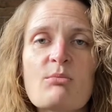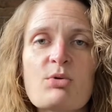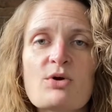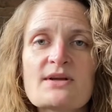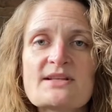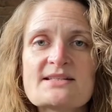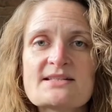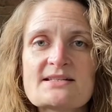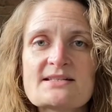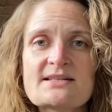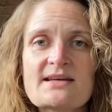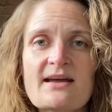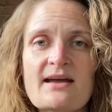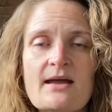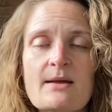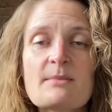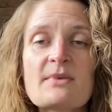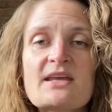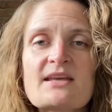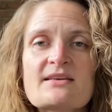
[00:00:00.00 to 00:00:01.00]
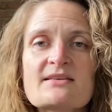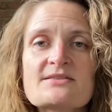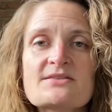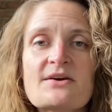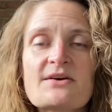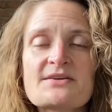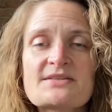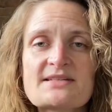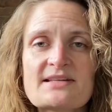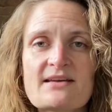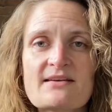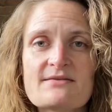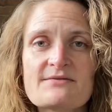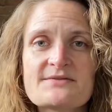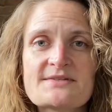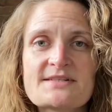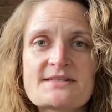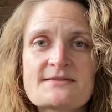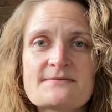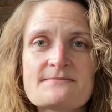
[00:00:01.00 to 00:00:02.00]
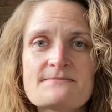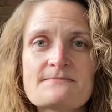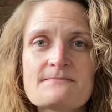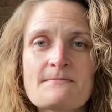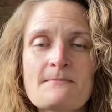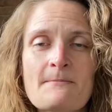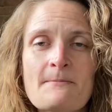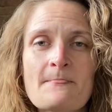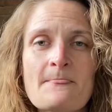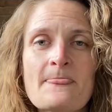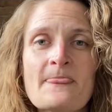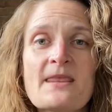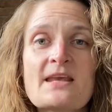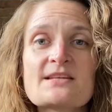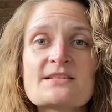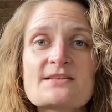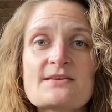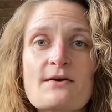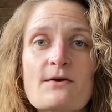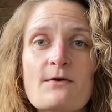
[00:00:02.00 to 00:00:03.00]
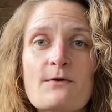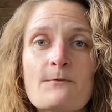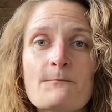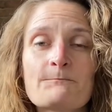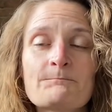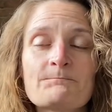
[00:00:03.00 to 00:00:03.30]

points in time is ourselves. So